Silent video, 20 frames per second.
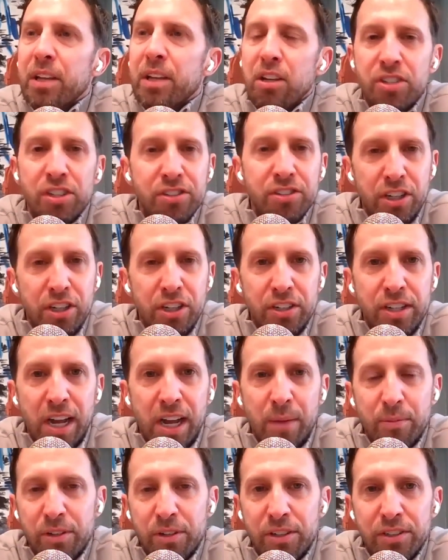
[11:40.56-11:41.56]
it's just a good
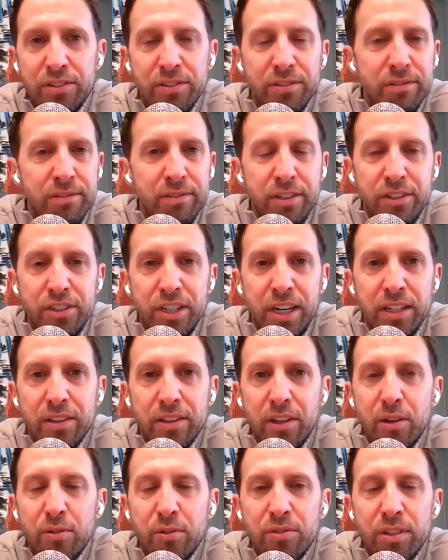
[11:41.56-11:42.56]
time to just to check
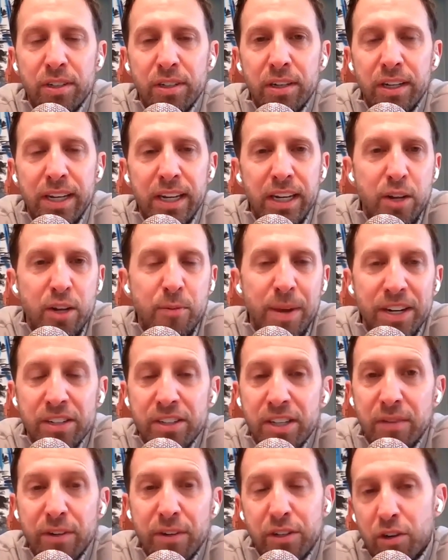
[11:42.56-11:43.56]
those. And again, you may
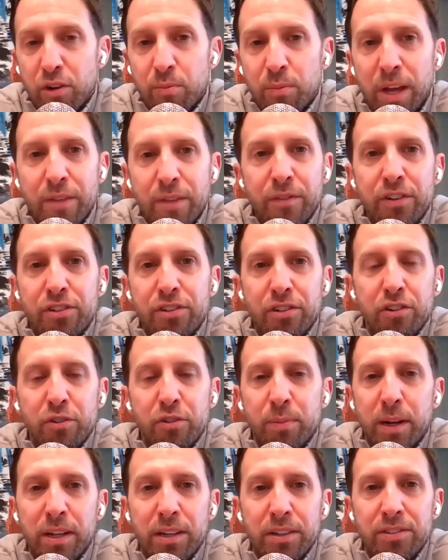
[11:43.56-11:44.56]
just have a term life
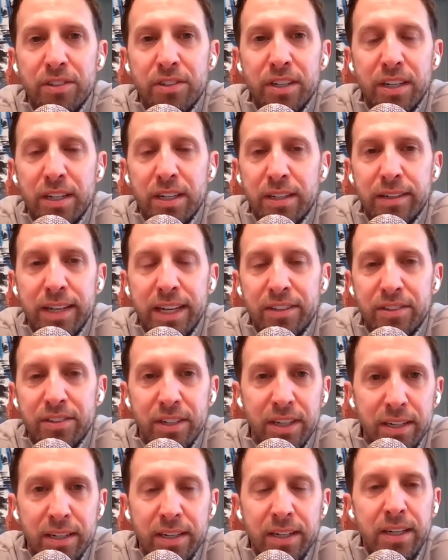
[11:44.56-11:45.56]
insurance policy and that's
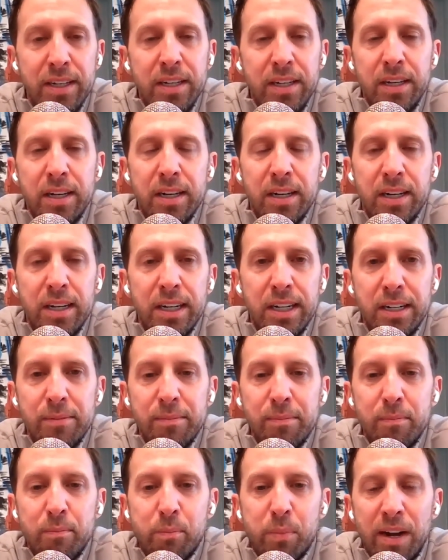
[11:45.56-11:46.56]
it.
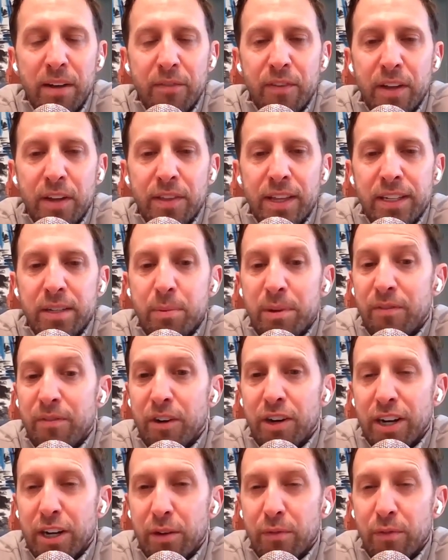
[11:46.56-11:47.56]
Um, but I found that to be
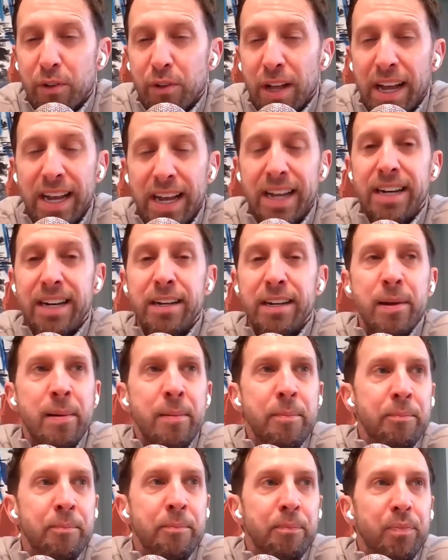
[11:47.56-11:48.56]
very helpful. I had
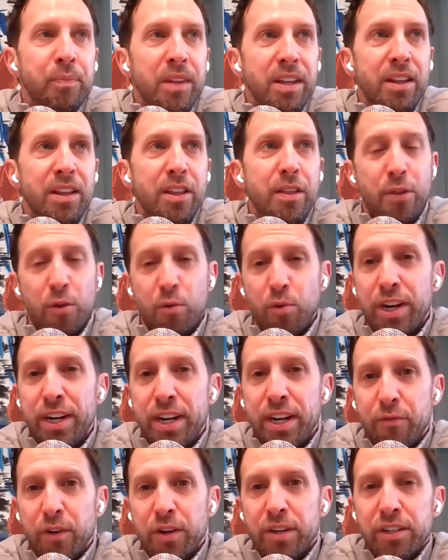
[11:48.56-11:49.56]
three
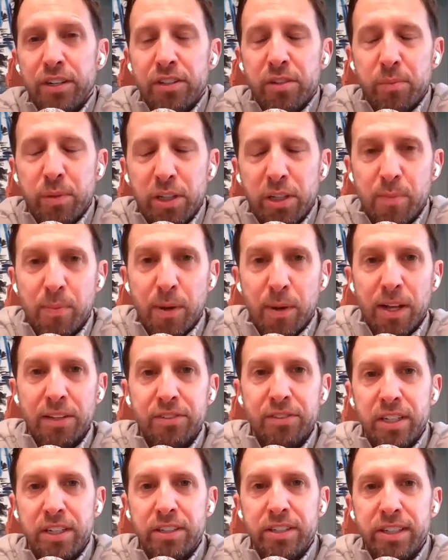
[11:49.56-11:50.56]
different disability
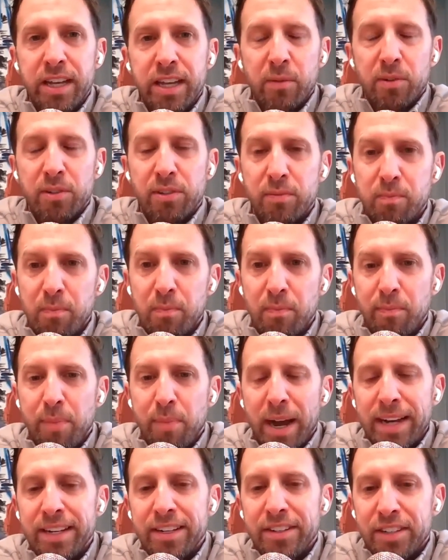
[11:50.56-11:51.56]
policies, and that was
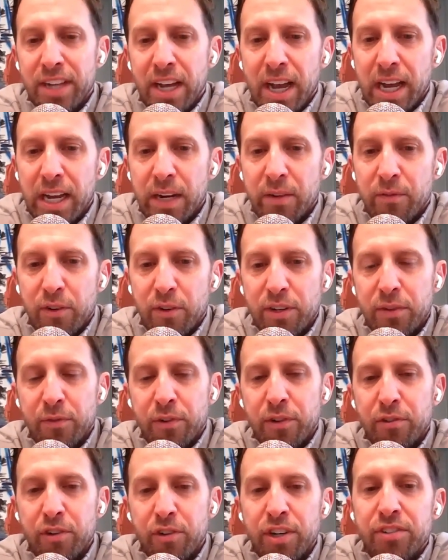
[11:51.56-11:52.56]
by design for
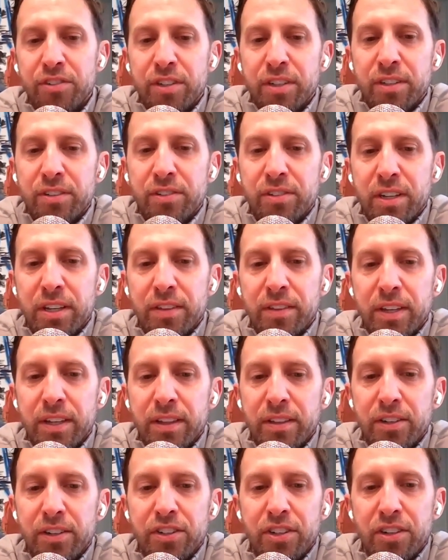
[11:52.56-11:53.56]
different reasons. And
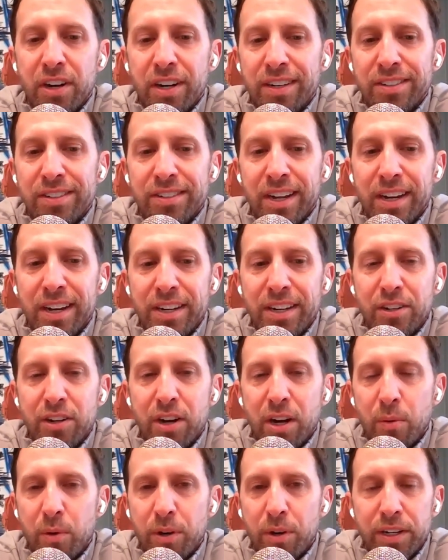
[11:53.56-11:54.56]
then this year I decided, you
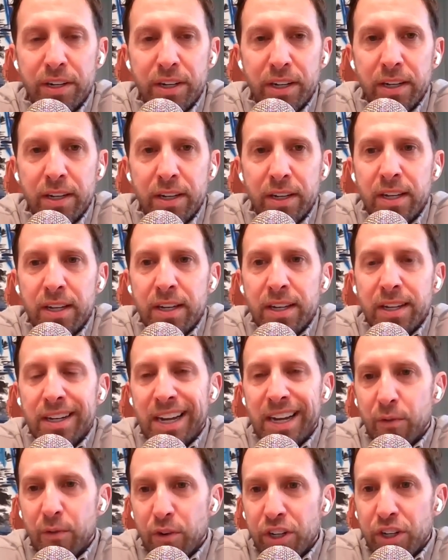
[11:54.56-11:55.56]
know, I wanted to
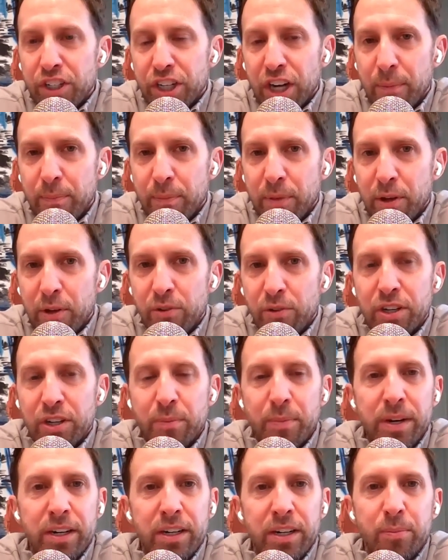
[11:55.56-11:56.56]
kind of reshop those. It
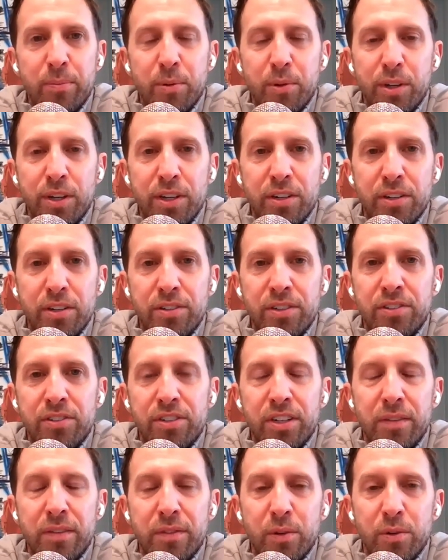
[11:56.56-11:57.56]
had been a couple years and
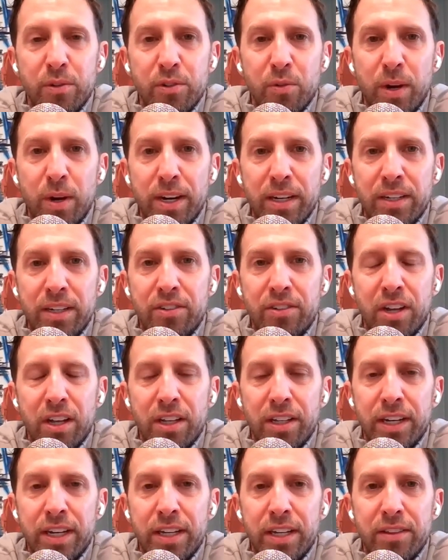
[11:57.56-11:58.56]
see if there was a way to
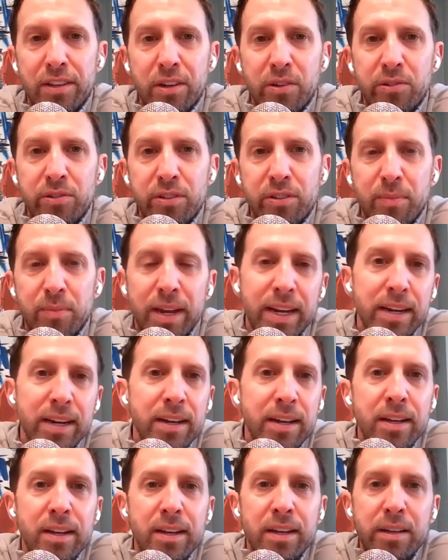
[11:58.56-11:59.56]
consolidate those and
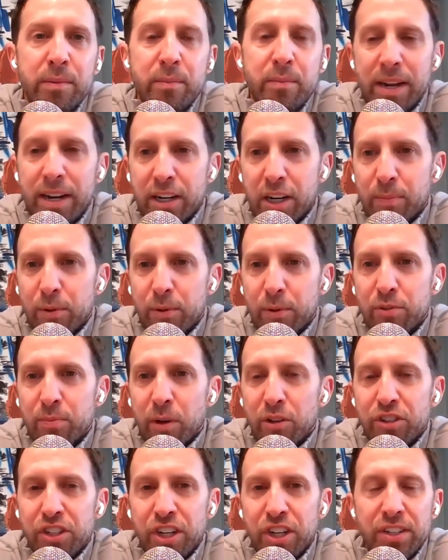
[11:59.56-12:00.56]
made made a couple
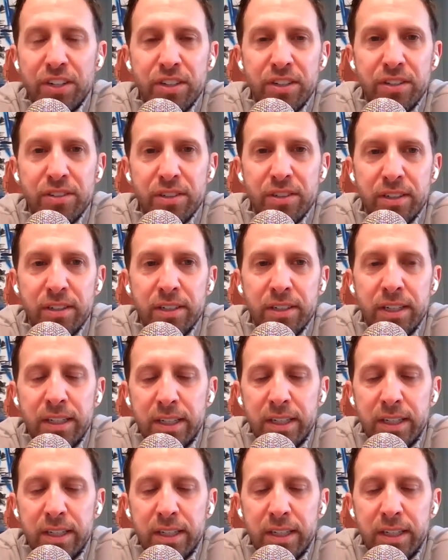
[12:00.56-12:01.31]
small changes. And,